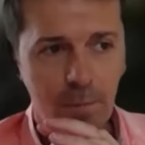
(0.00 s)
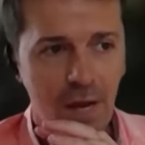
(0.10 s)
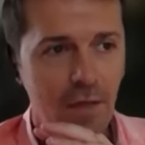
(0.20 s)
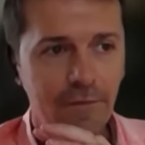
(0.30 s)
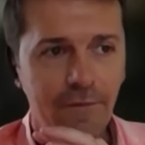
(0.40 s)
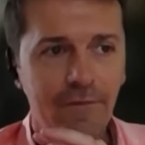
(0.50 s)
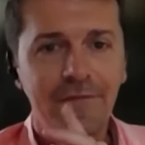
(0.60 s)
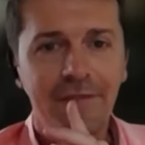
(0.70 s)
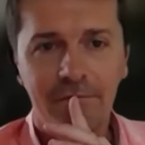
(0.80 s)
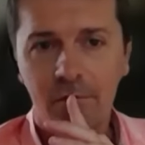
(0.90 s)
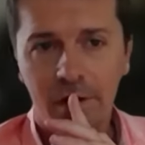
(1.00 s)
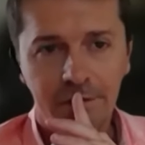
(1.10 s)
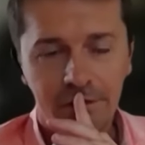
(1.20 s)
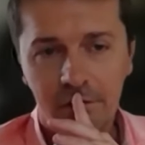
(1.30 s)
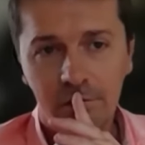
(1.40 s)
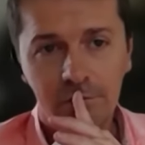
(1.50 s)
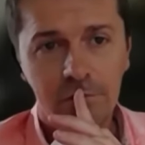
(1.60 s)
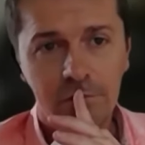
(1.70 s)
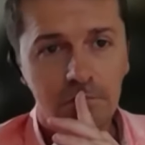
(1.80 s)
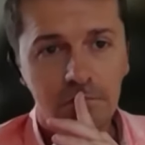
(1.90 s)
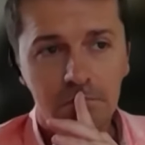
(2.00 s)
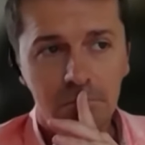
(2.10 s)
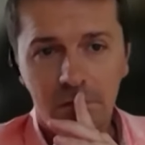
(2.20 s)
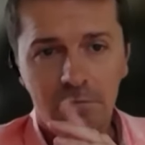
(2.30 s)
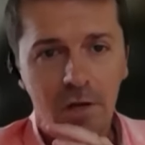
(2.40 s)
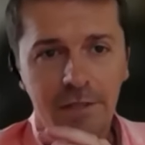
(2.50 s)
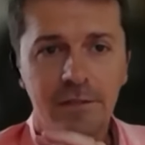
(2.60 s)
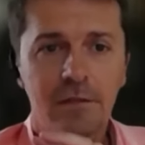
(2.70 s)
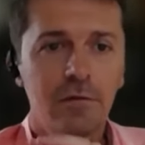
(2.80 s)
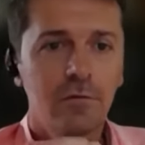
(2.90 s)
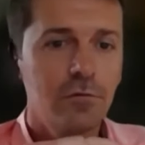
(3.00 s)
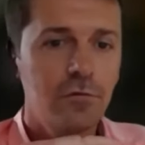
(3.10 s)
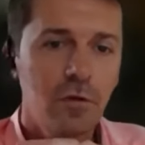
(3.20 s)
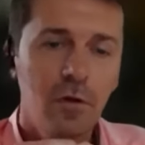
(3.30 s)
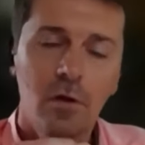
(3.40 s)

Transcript: but never let it loose. Never let it loose.